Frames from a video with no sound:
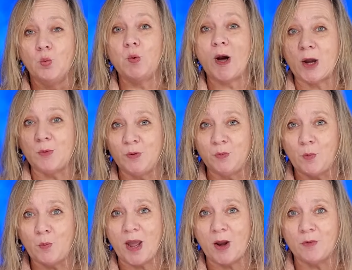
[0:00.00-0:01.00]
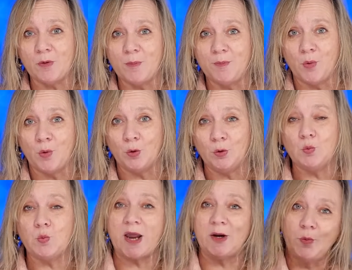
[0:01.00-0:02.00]
where, where we were
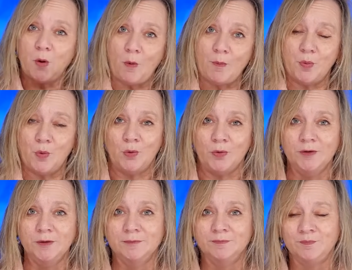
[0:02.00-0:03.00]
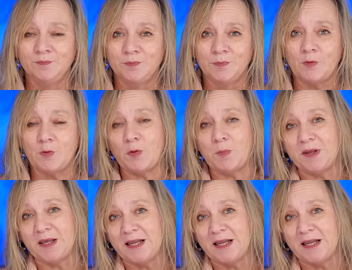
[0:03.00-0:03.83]
born, when we were born, from the